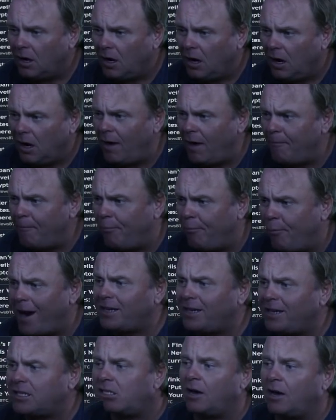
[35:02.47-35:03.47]
that breaks
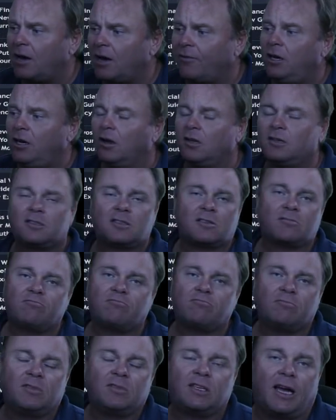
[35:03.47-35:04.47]
$70,
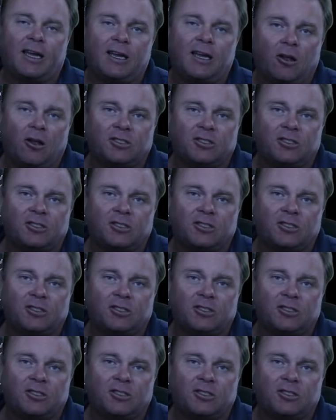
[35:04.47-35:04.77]
cut your losses